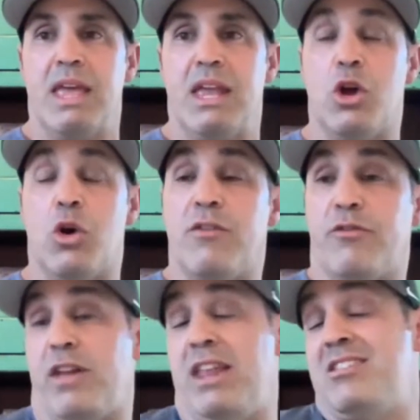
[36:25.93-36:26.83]

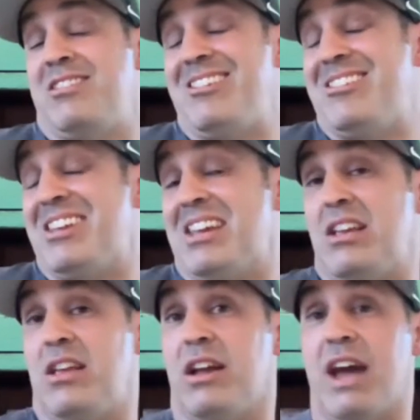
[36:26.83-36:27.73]
if in season a
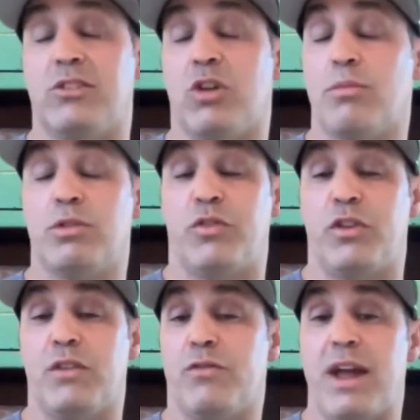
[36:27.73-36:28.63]
guy's arm is
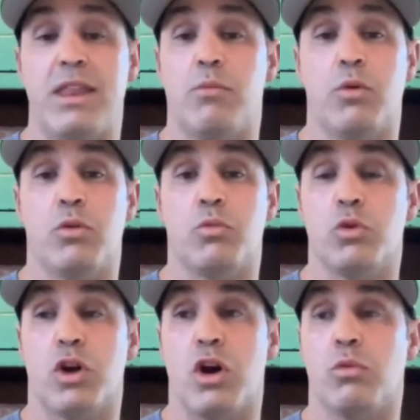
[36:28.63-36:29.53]
feeling fine, then
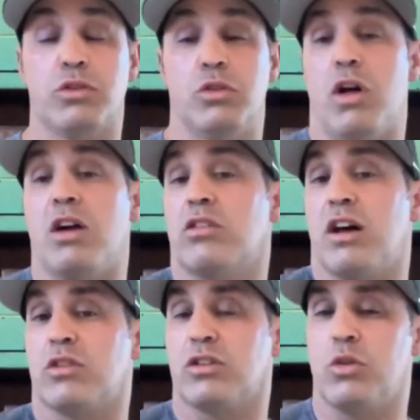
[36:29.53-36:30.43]
we'll do long
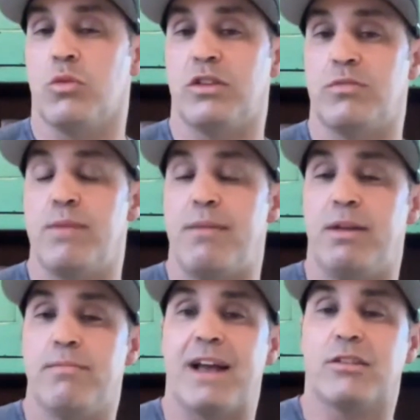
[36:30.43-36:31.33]
toss. We'll do it once,
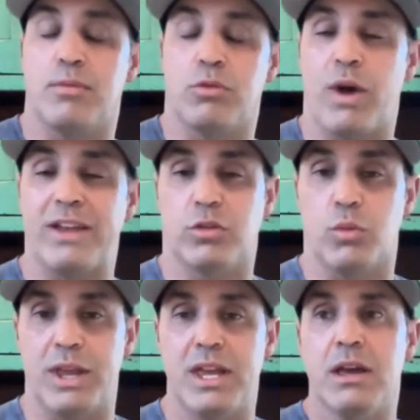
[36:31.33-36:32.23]
maybe maximum twice a
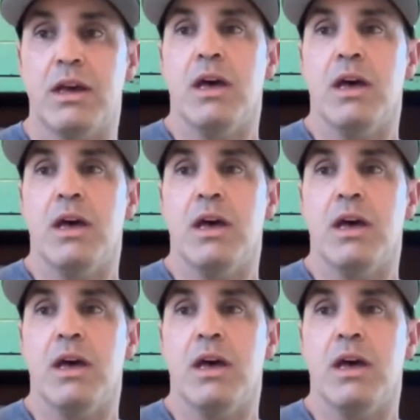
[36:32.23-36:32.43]
week.